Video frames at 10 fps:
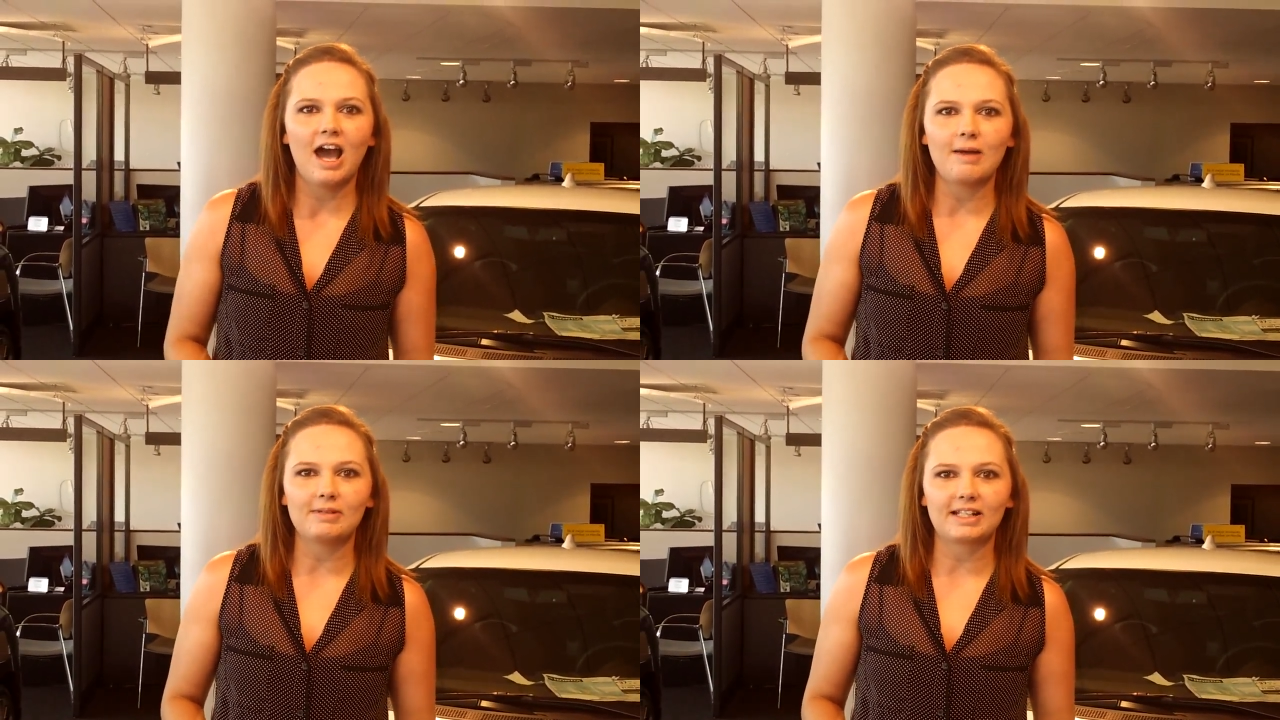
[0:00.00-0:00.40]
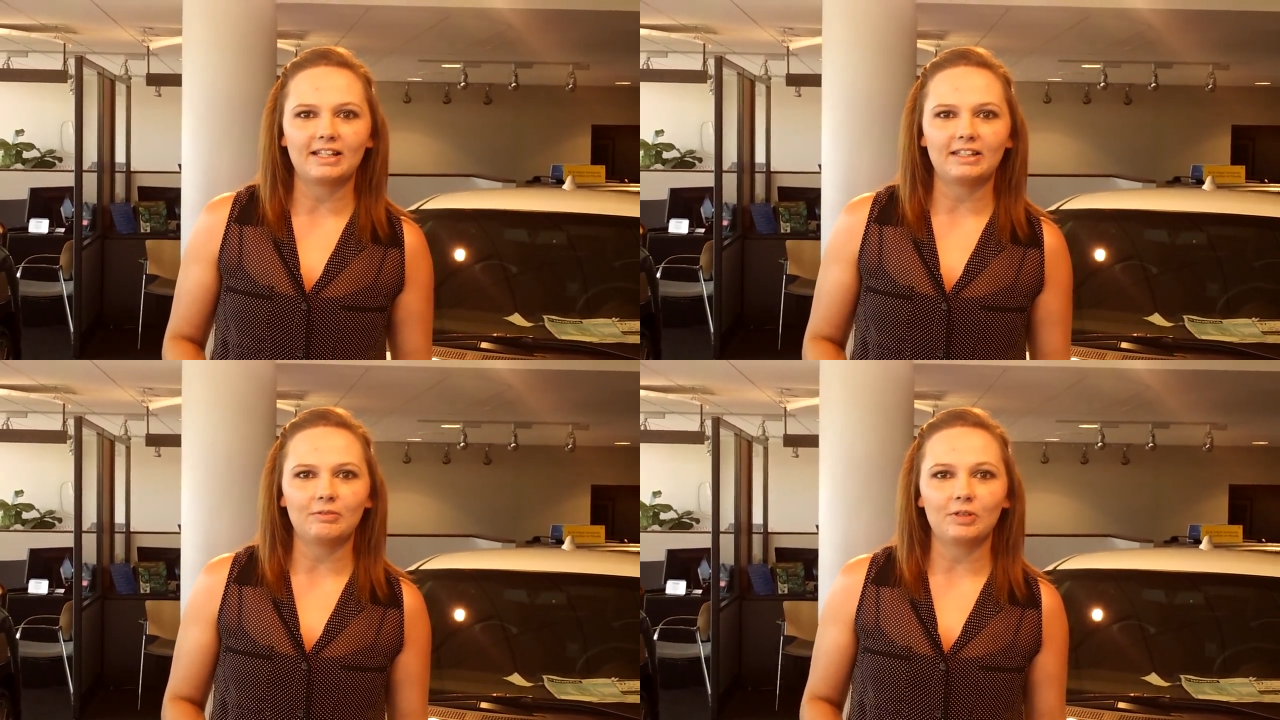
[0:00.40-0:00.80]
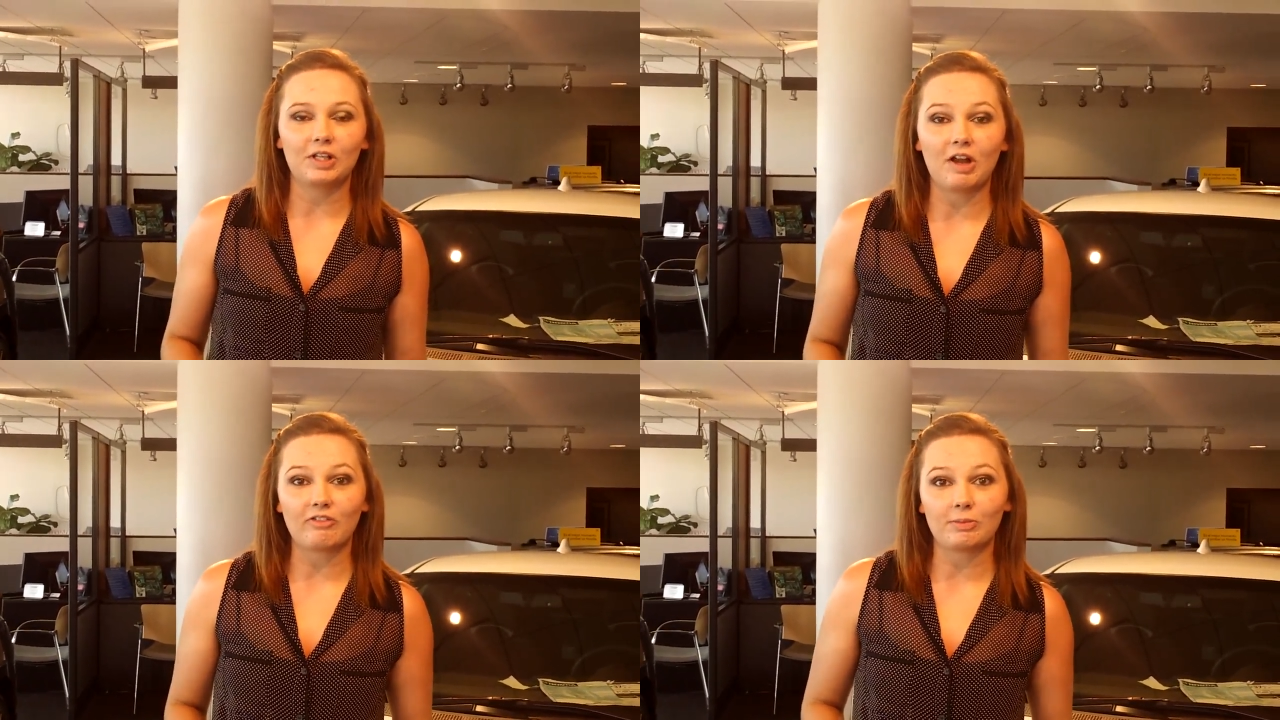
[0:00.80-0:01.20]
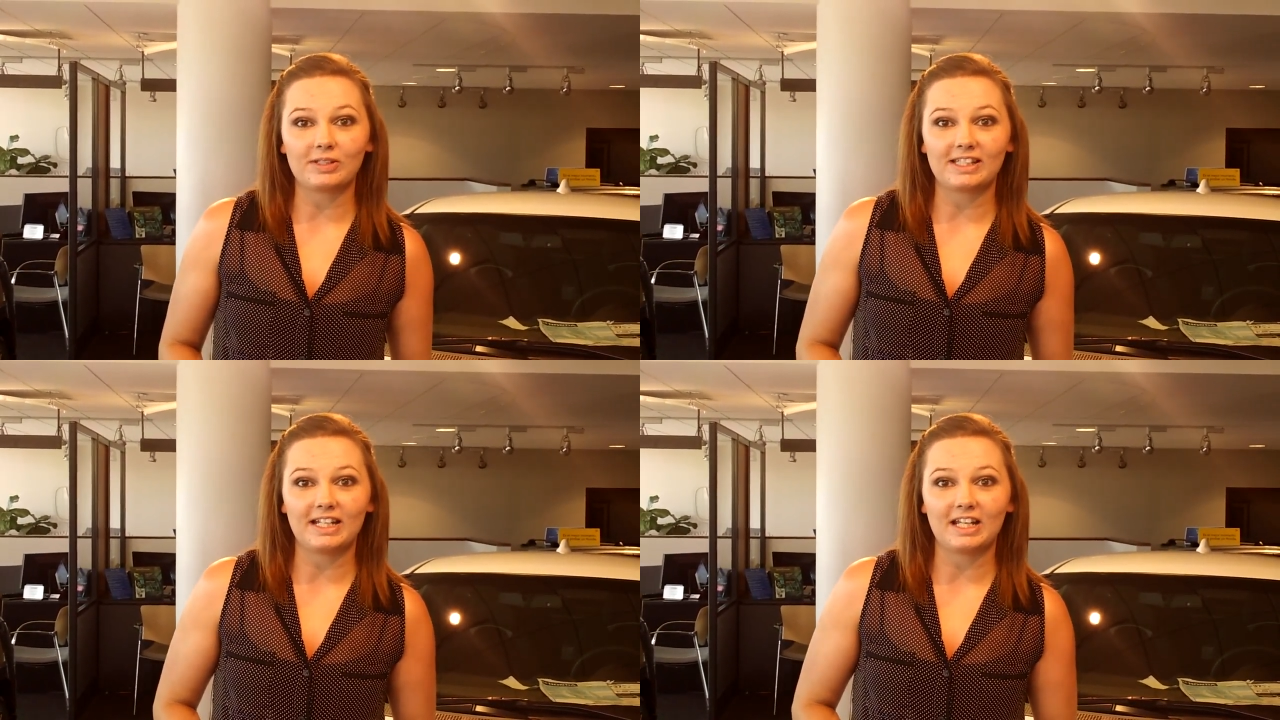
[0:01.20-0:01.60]
Um, it's got the really comfortable
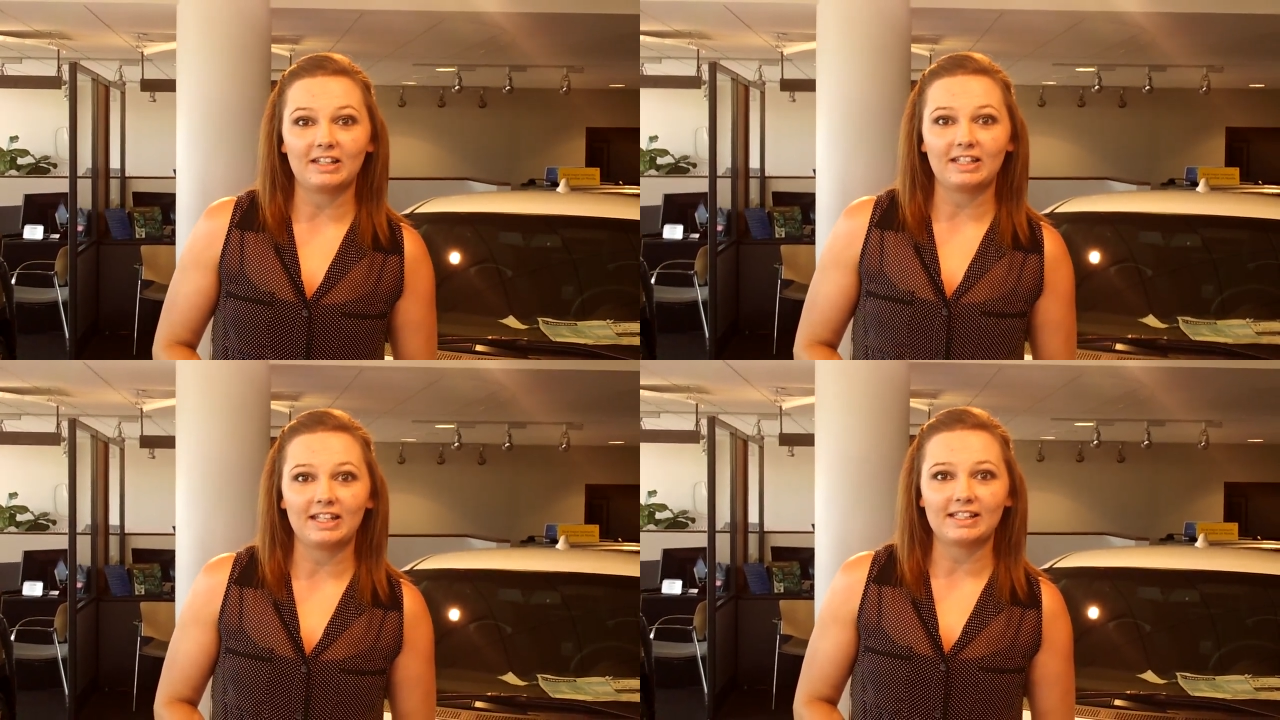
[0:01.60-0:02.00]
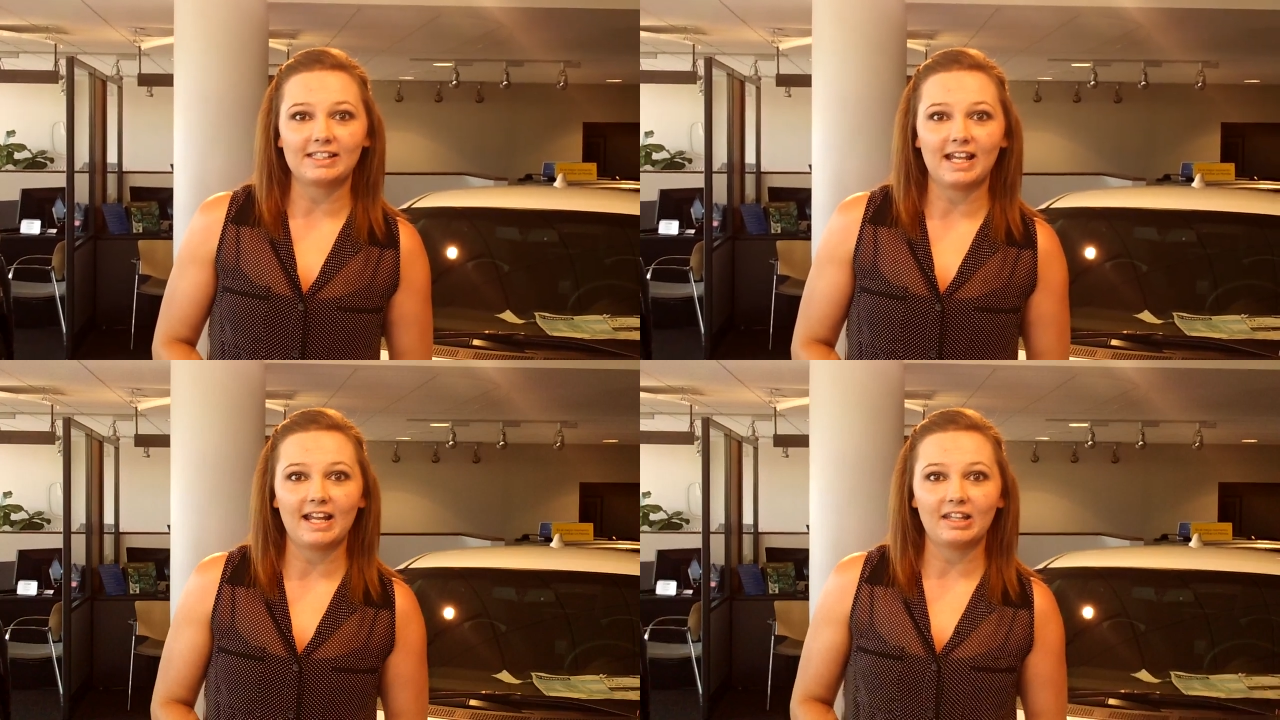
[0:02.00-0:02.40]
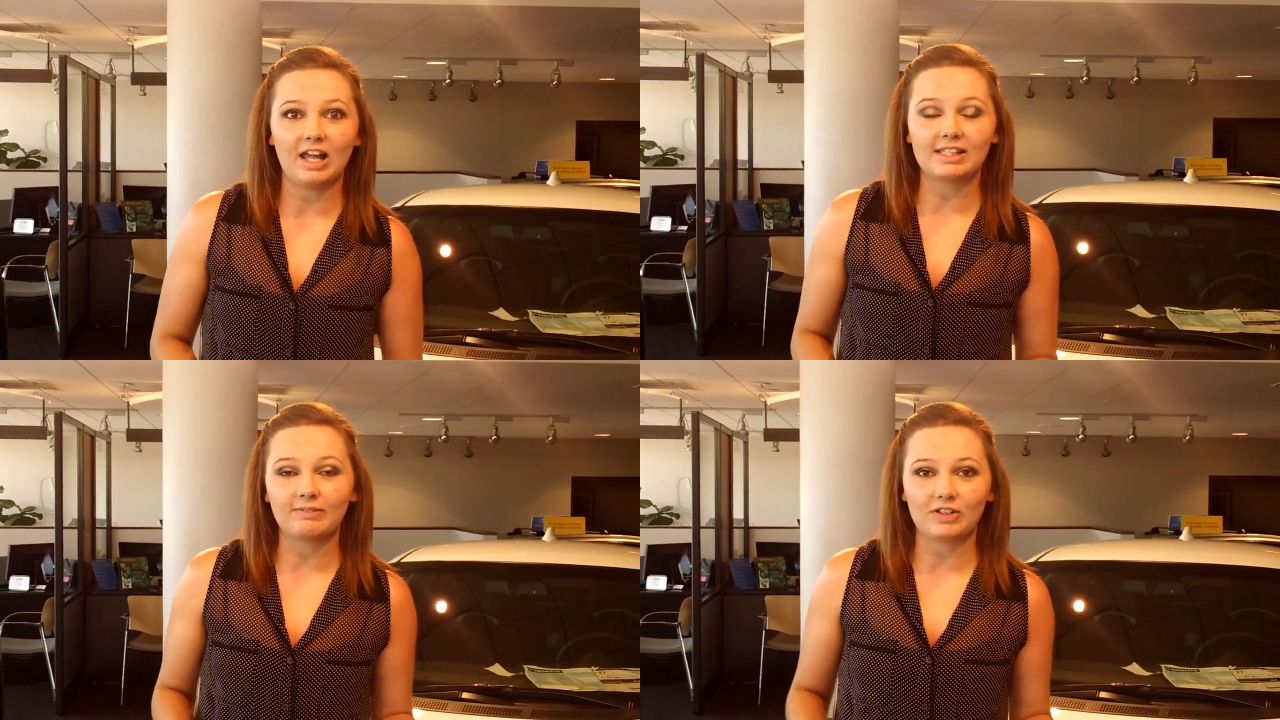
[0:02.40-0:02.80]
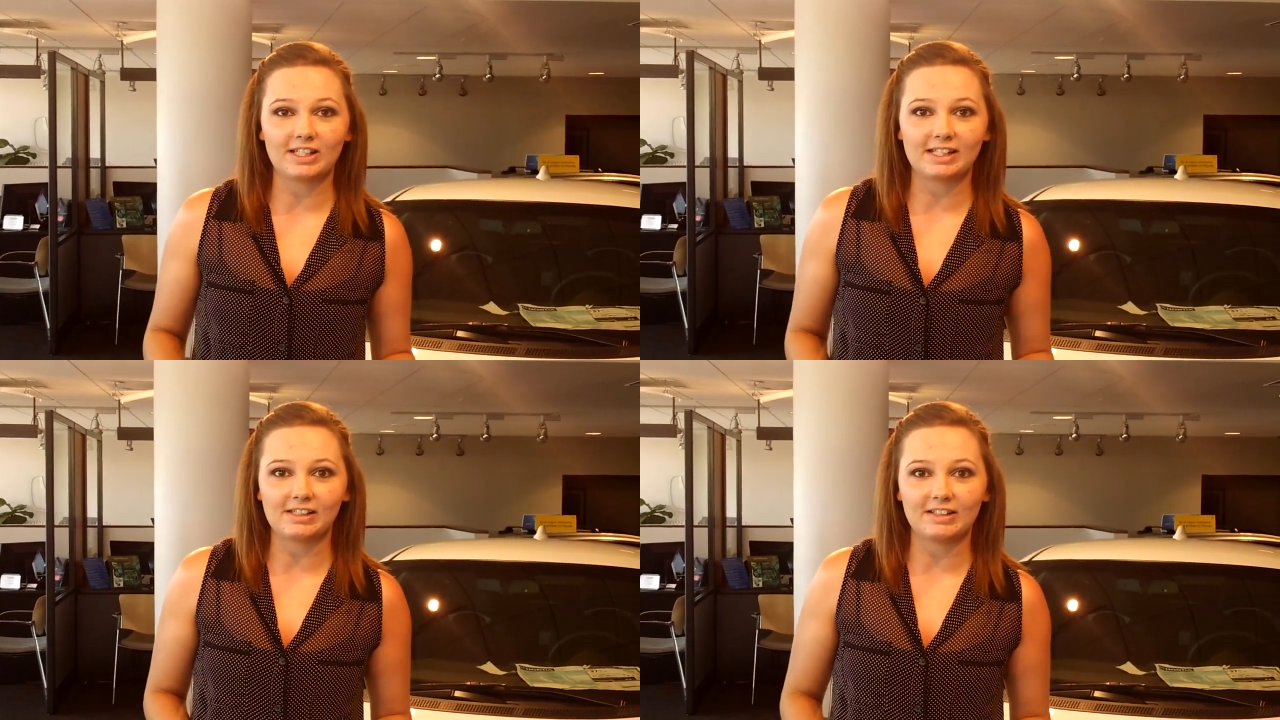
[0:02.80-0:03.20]
seating on the inside, lots of
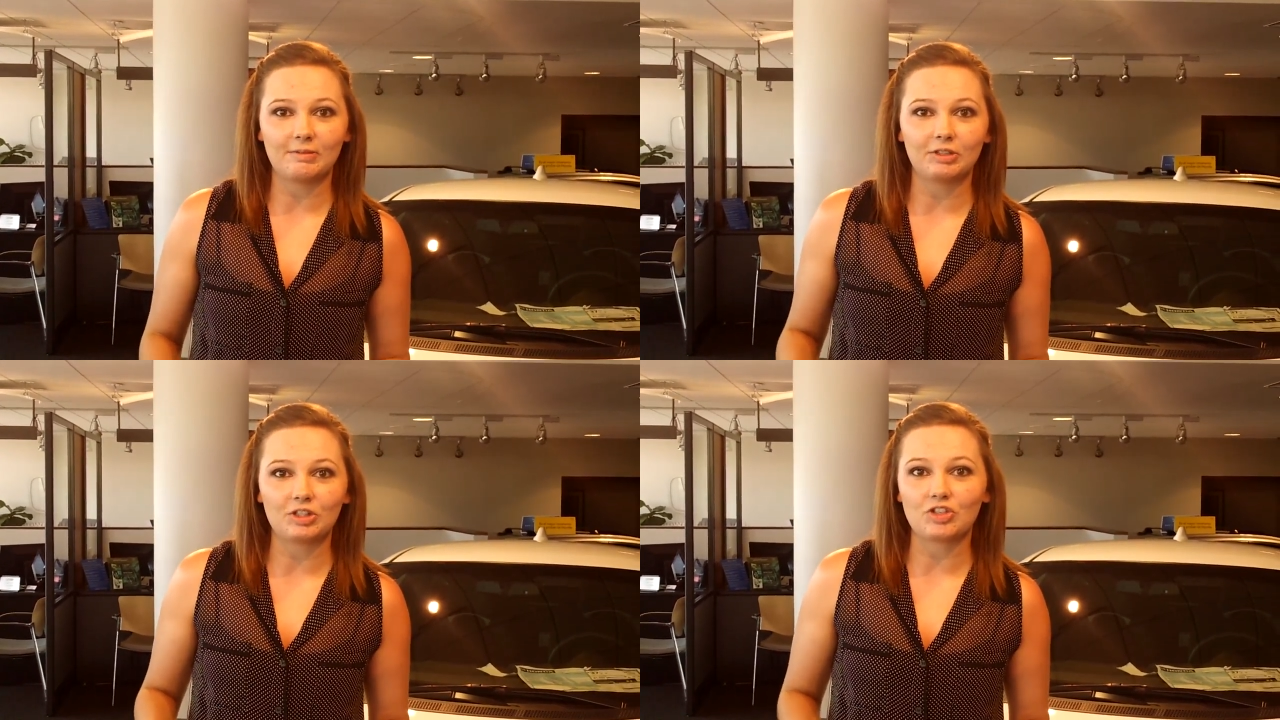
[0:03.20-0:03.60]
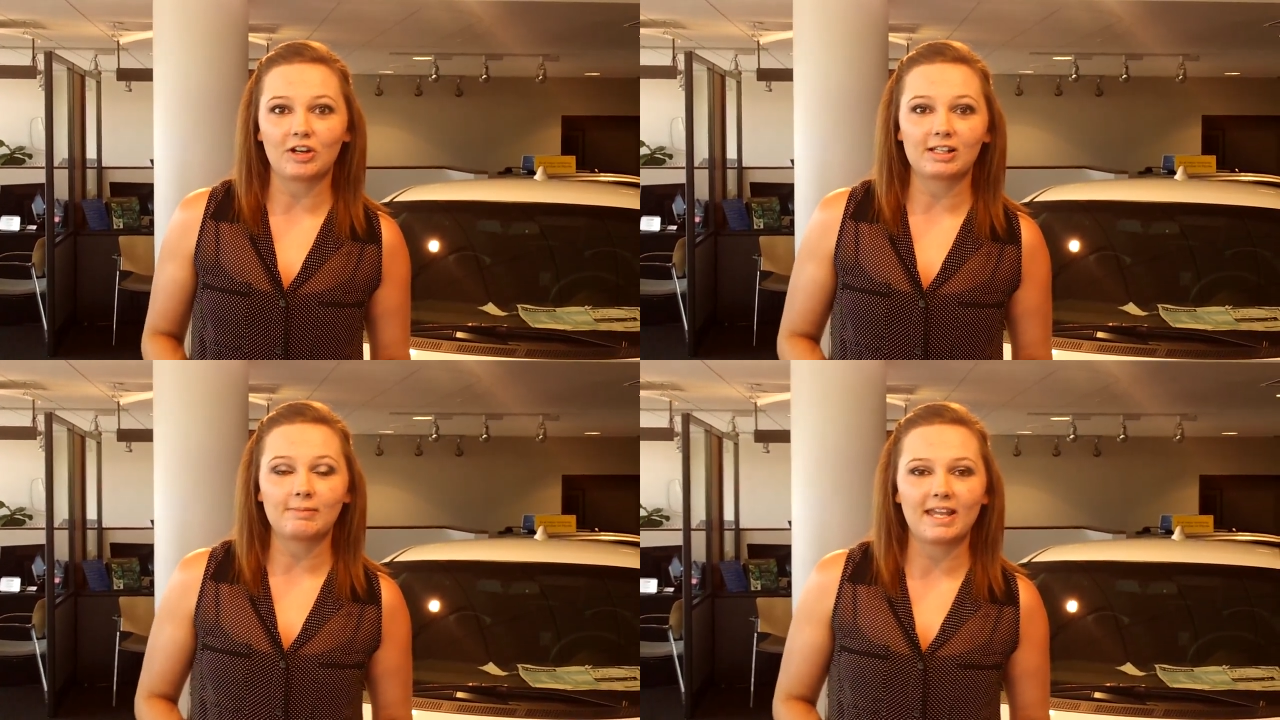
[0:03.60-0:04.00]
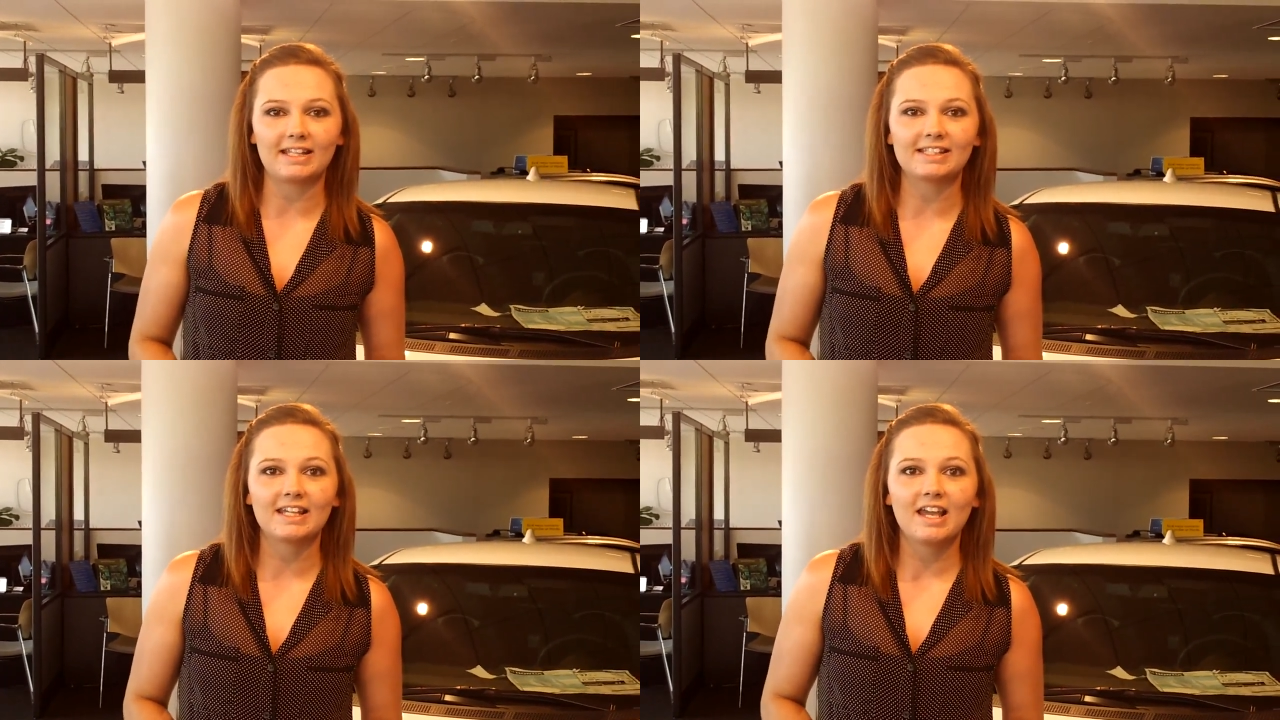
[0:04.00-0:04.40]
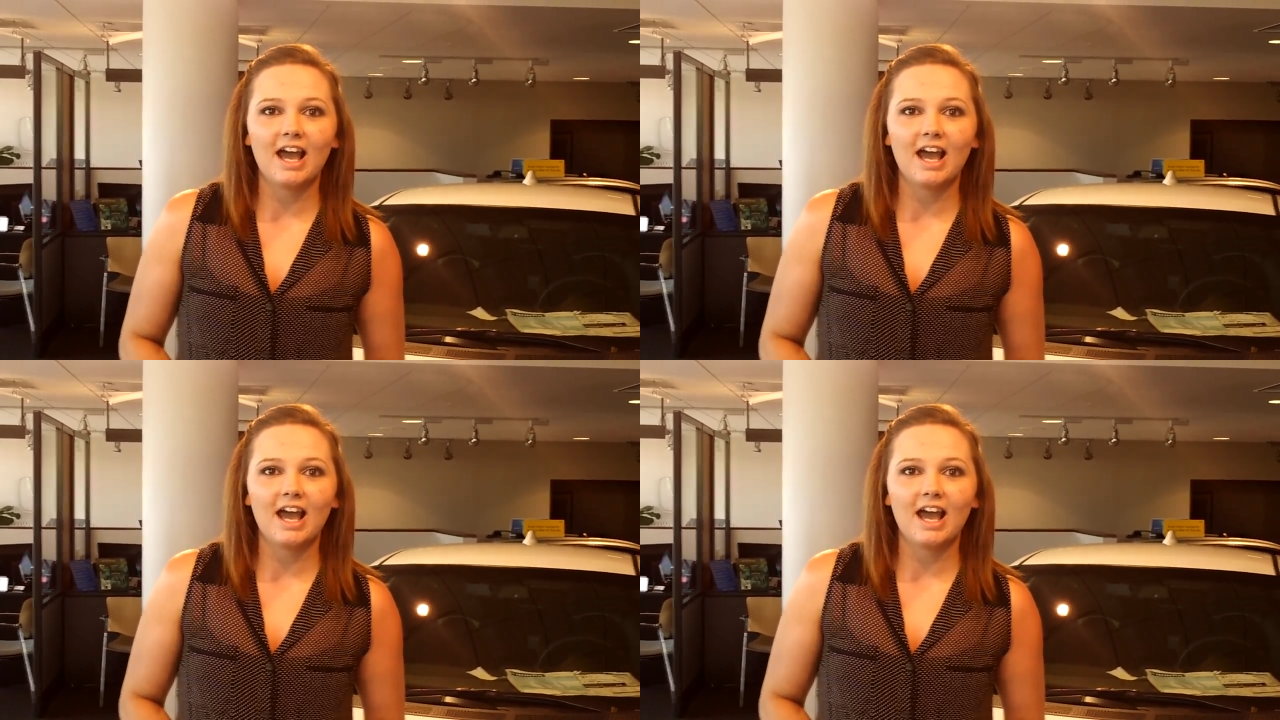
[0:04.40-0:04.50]
versatility with the trunk space.